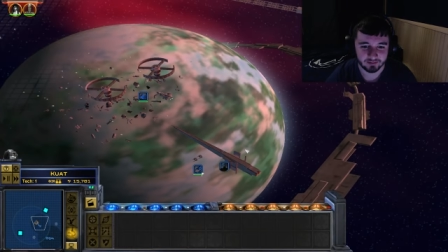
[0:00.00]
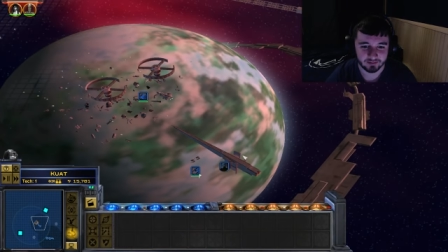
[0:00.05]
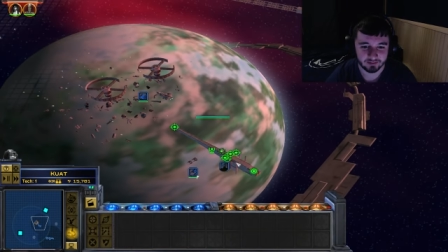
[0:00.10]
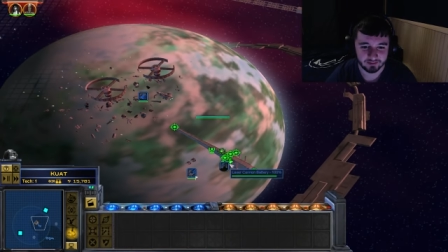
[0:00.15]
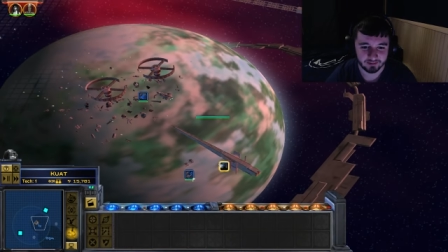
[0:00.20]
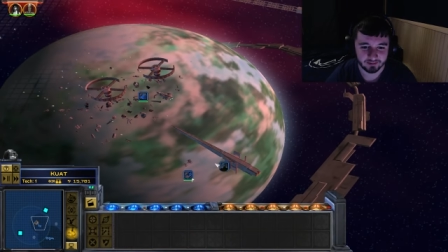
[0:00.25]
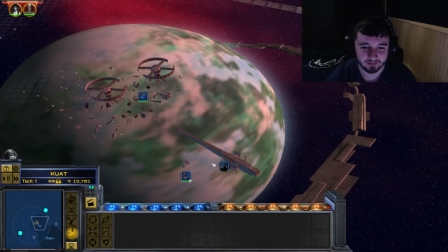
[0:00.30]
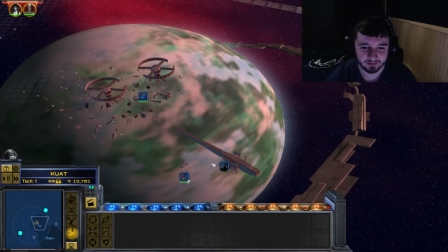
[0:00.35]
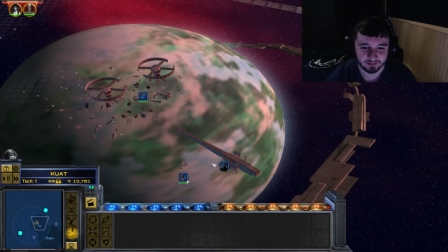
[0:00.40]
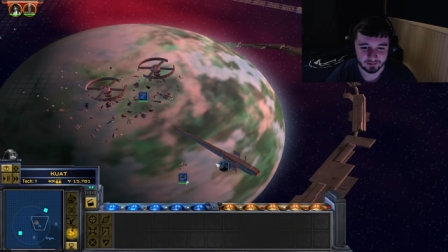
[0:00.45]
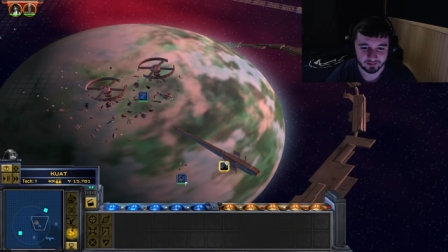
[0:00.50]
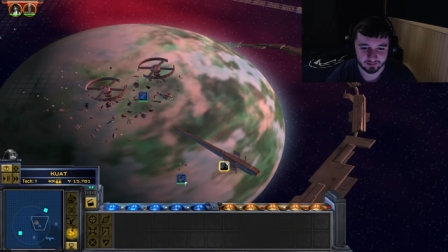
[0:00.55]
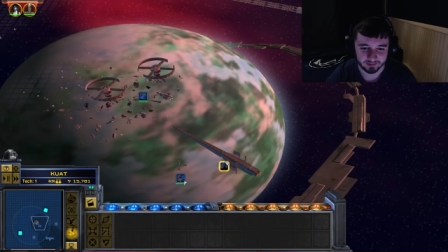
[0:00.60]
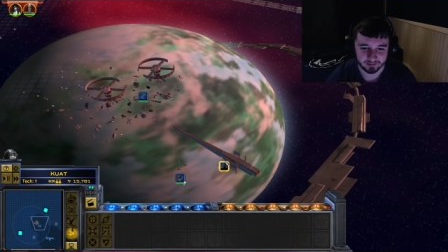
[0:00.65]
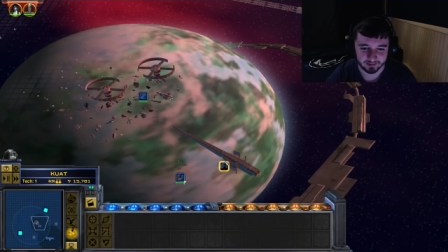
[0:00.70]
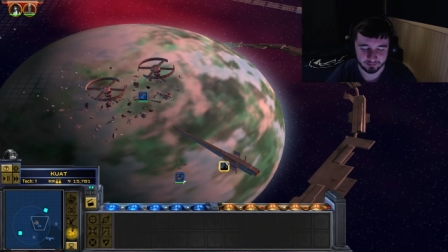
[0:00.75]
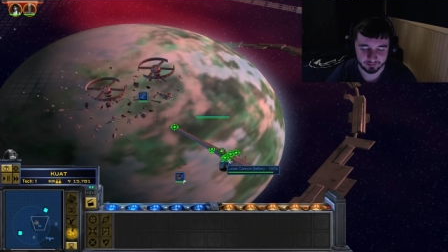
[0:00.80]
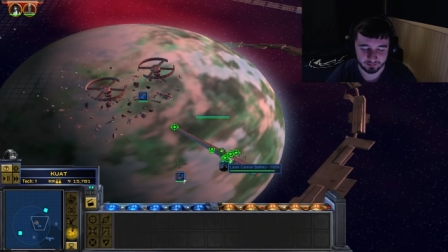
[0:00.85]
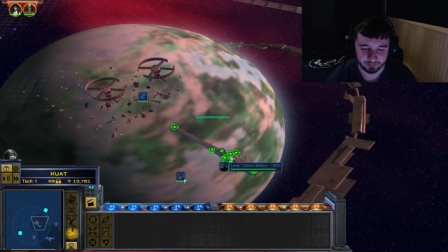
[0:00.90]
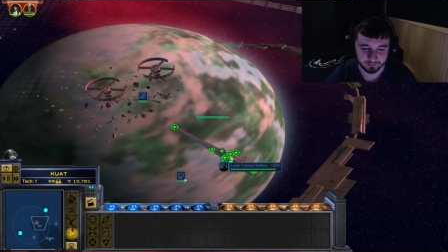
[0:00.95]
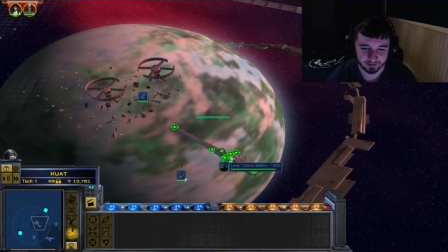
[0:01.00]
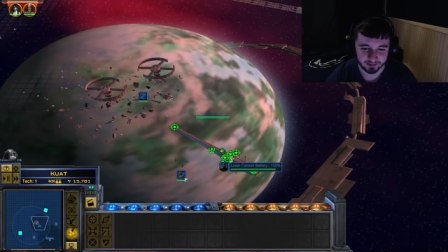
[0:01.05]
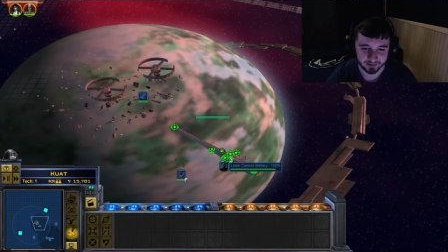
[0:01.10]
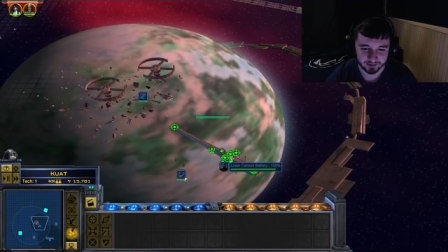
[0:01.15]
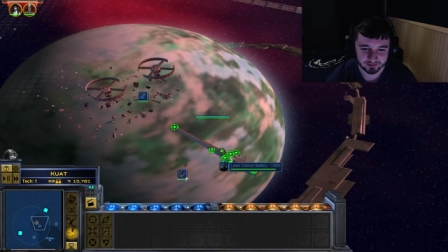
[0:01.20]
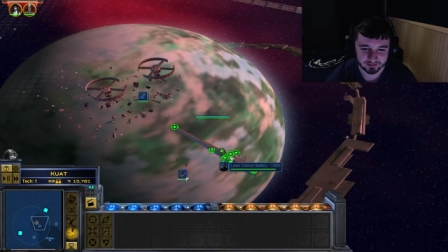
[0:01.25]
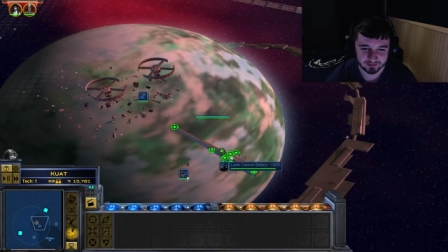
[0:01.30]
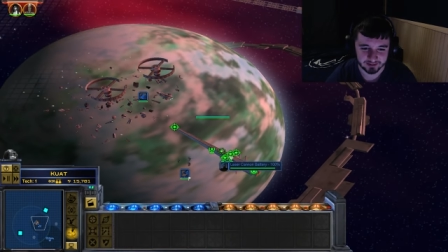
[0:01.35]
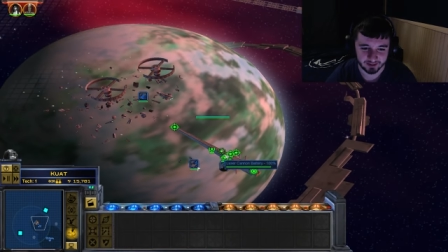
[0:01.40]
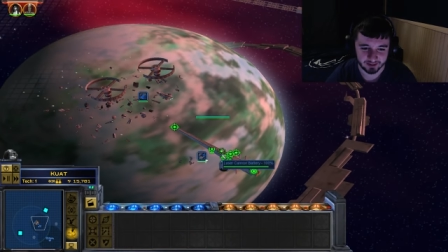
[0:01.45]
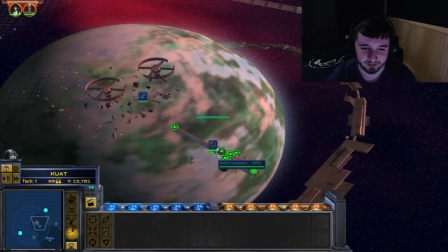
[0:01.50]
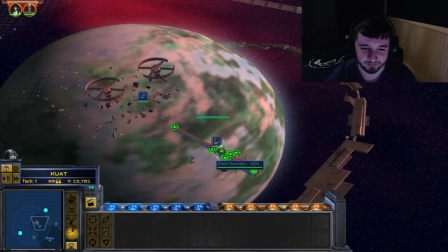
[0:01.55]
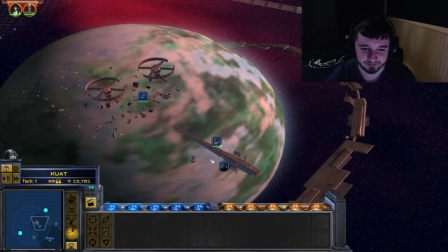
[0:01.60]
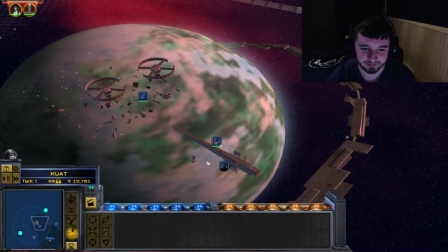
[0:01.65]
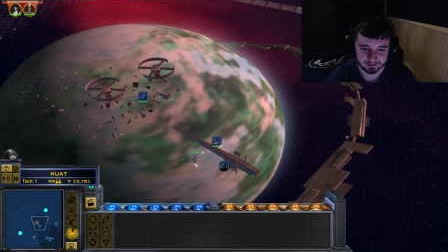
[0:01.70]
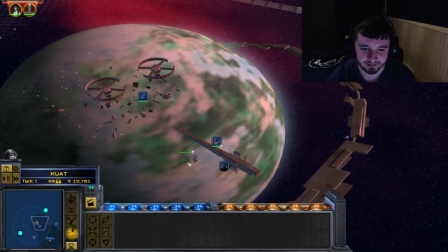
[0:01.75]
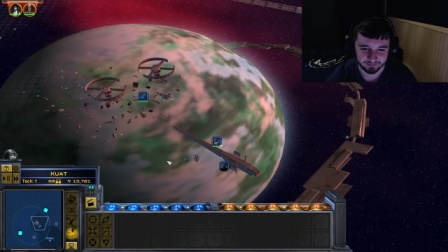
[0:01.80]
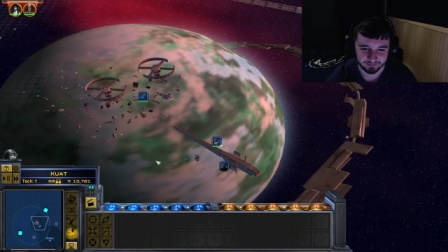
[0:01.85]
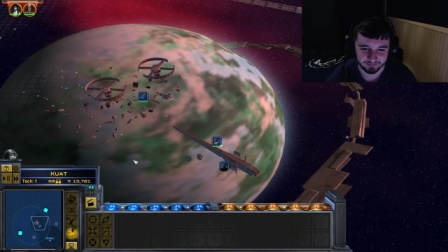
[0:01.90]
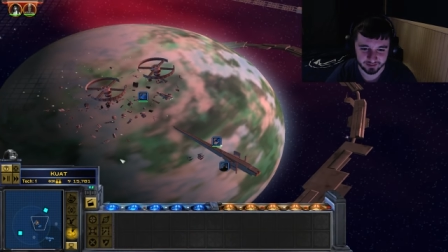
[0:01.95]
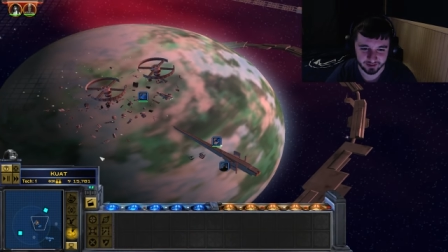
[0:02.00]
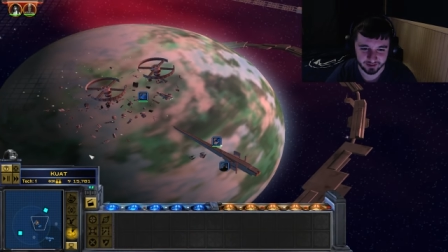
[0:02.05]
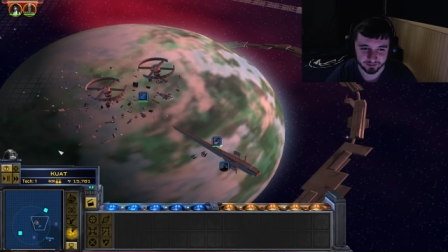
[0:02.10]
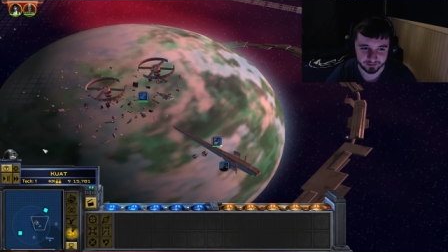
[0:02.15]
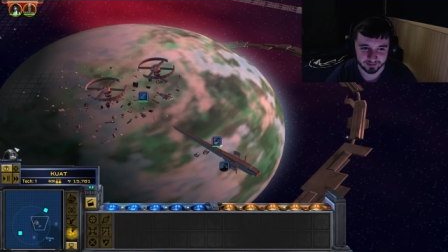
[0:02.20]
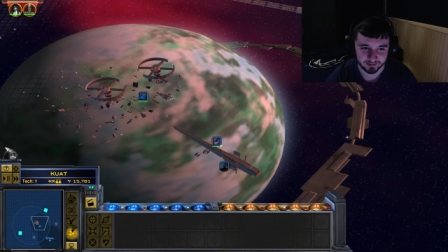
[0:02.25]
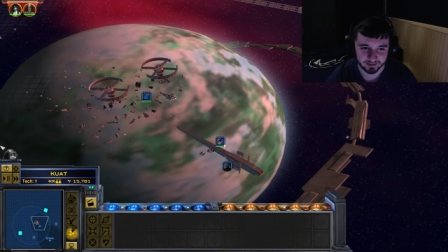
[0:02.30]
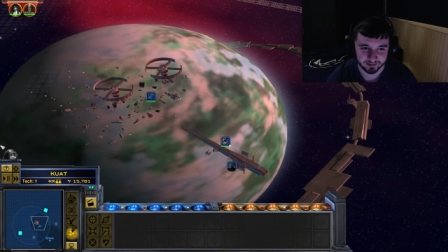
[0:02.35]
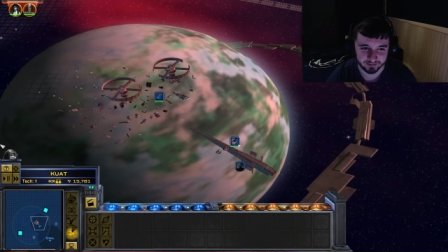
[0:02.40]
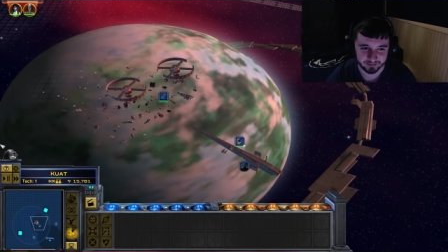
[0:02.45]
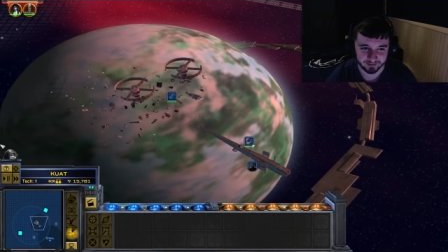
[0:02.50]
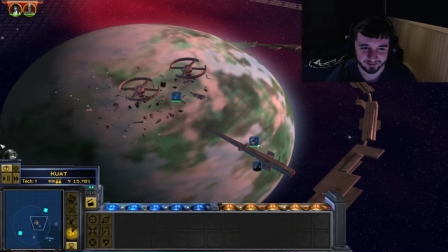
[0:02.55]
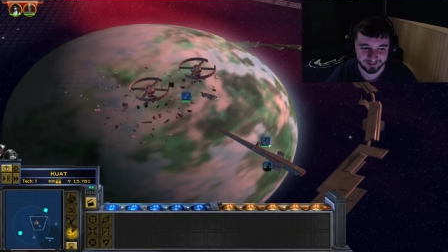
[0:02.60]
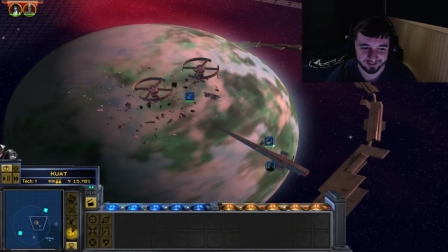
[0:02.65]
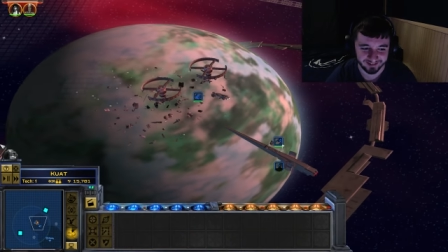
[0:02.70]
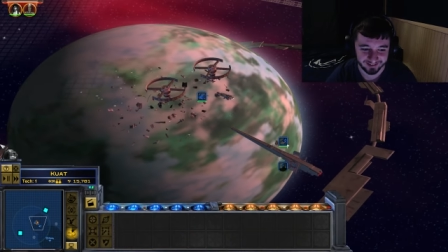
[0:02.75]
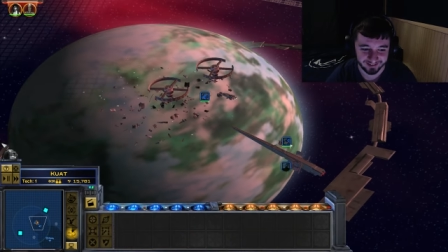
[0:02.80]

Oh God. Okay, well I'm gonna get stomped because I have nothing here.